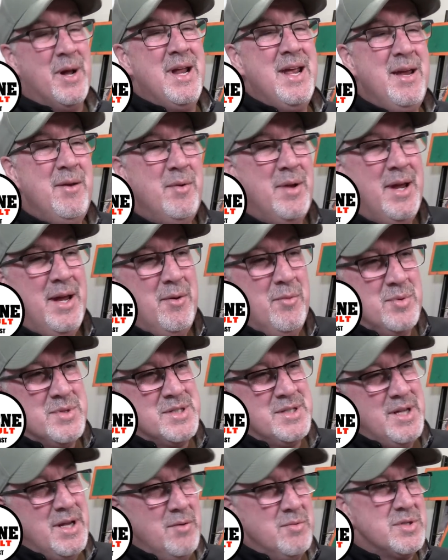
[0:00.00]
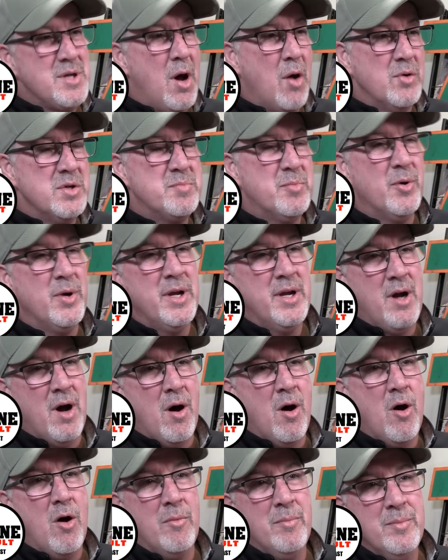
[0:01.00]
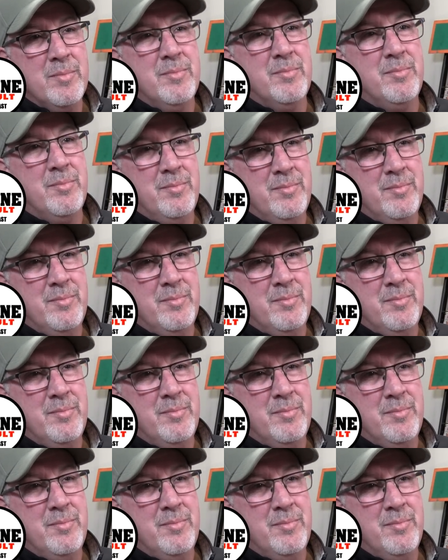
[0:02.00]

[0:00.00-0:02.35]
but he, he was he was always pretty calm